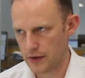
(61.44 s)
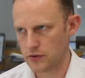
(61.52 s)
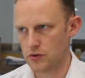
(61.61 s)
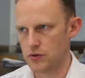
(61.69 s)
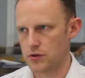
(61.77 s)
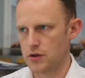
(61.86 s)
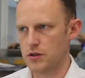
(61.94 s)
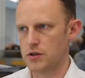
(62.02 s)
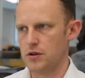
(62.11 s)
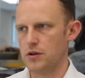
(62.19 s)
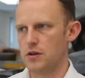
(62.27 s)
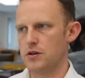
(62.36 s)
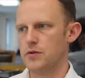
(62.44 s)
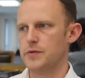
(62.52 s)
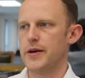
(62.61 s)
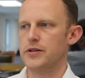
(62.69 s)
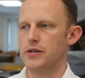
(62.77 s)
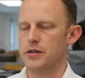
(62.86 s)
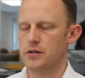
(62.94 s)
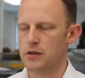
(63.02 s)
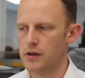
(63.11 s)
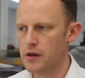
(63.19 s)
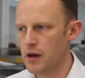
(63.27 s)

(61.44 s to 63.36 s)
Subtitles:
outsource it to a specialist.